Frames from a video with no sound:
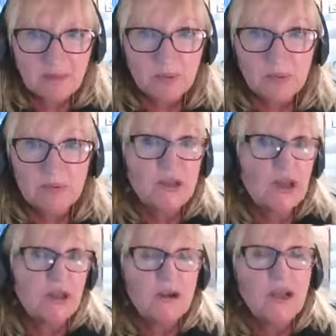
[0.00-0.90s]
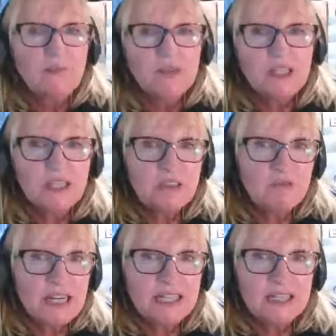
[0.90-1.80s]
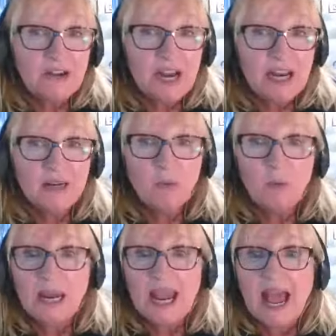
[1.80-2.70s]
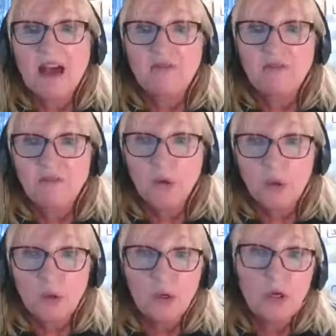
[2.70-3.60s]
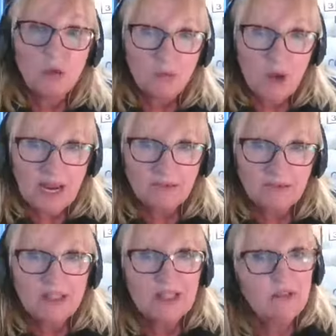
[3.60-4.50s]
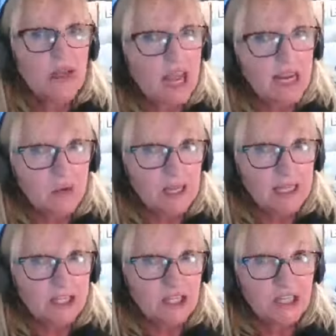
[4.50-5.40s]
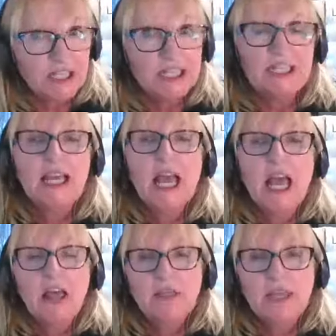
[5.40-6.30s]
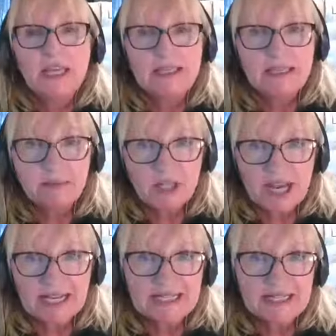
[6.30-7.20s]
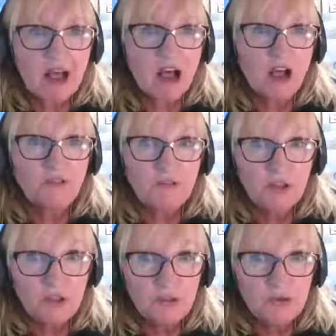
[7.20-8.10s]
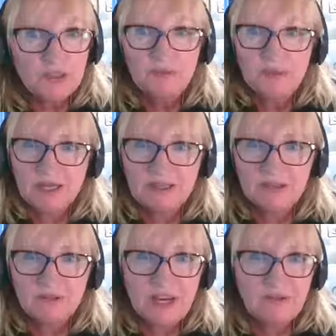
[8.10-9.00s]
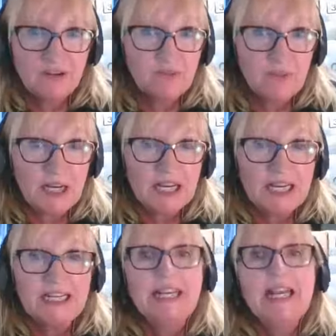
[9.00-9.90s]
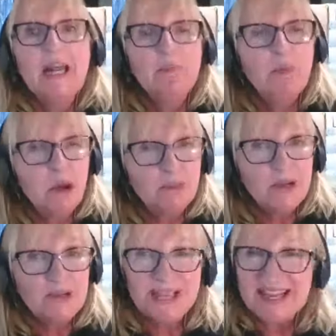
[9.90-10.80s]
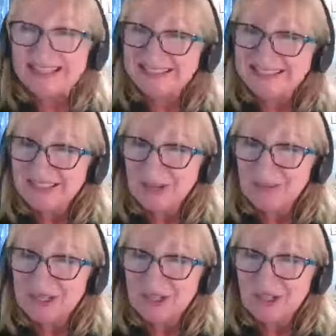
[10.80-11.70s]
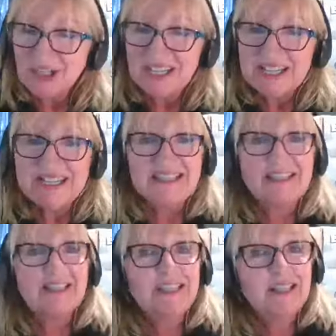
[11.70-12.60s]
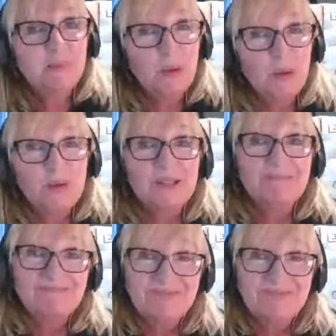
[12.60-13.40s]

people. So, just to reiterate, we have four rounds, eight questions. The subjects are food, personal favourite of mine, pop music, not my strongest, sport,